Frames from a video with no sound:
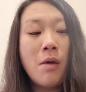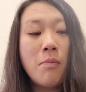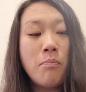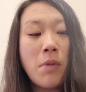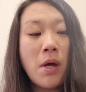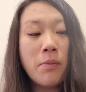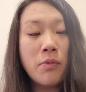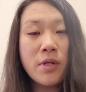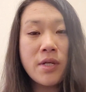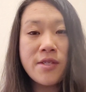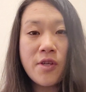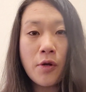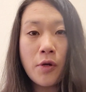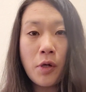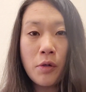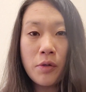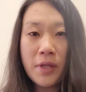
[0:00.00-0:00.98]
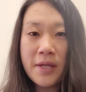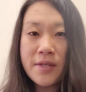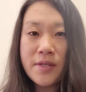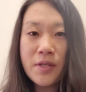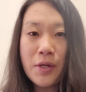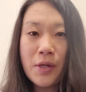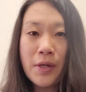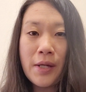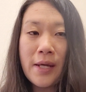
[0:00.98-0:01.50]
Memories are only as
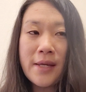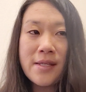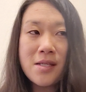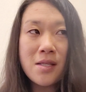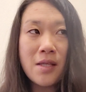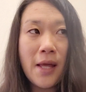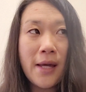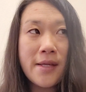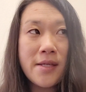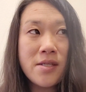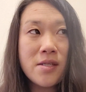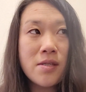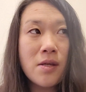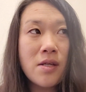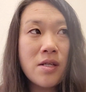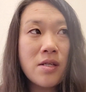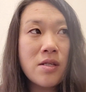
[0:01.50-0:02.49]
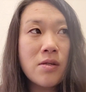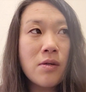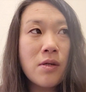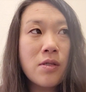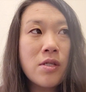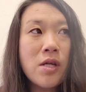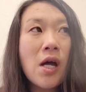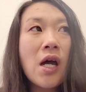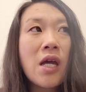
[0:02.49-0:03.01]
good as the last
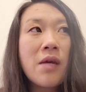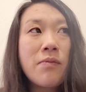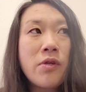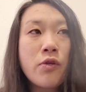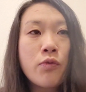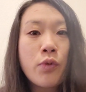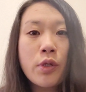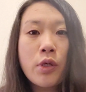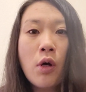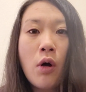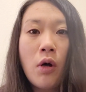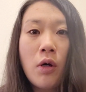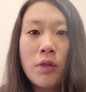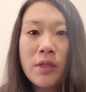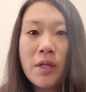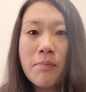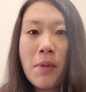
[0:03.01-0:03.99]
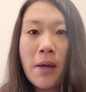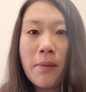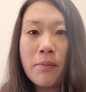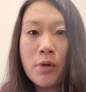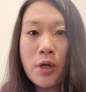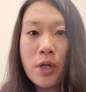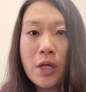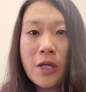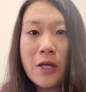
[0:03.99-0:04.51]
time you recalled a
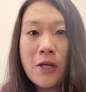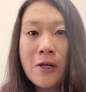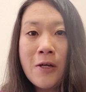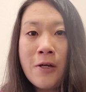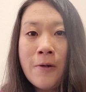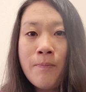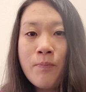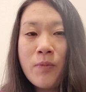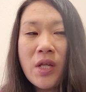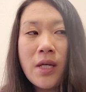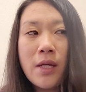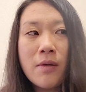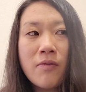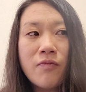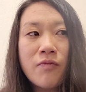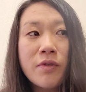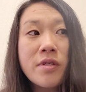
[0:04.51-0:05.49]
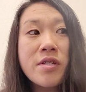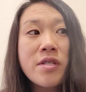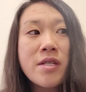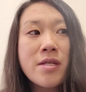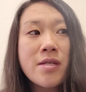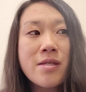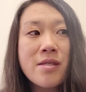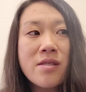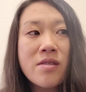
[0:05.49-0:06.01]
memory
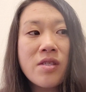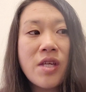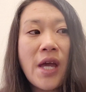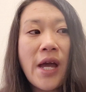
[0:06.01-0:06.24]
versus the